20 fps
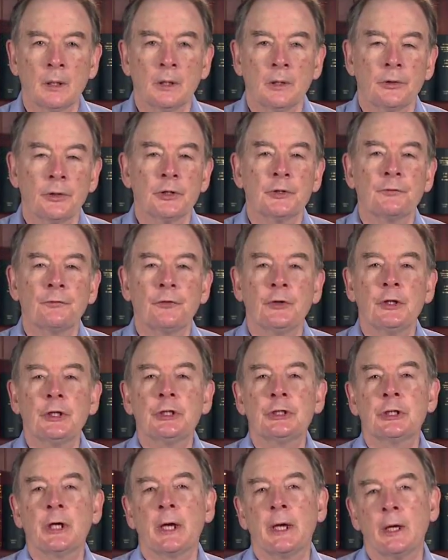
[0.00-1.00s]
This
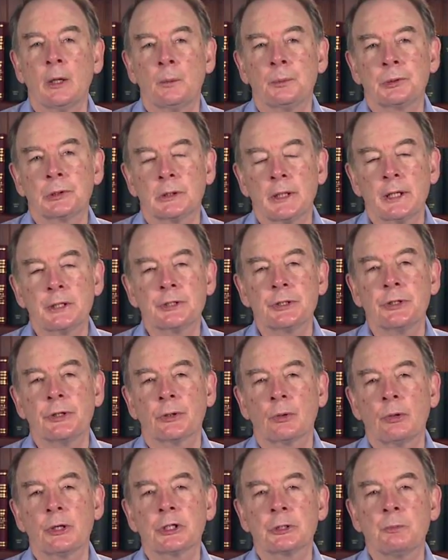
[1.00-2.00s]
feature helps lessen the
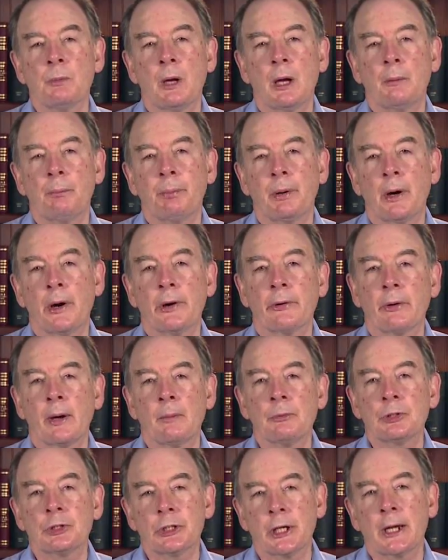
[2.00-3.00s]
QuickSmart
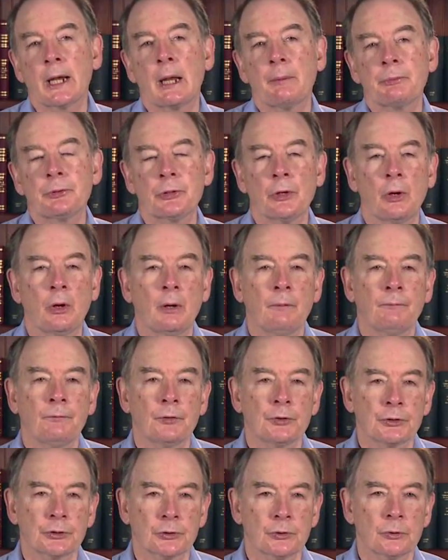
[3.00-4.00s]
program's setup time
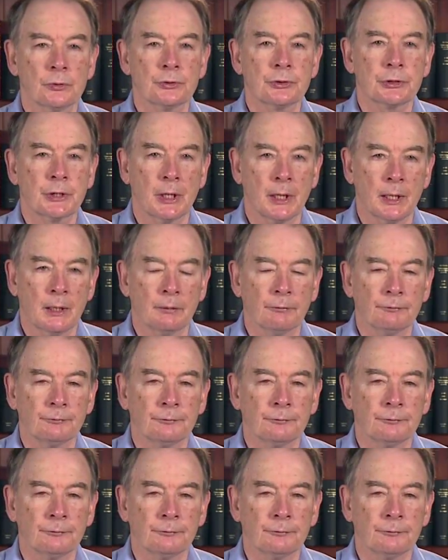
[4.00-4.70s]
for school staff.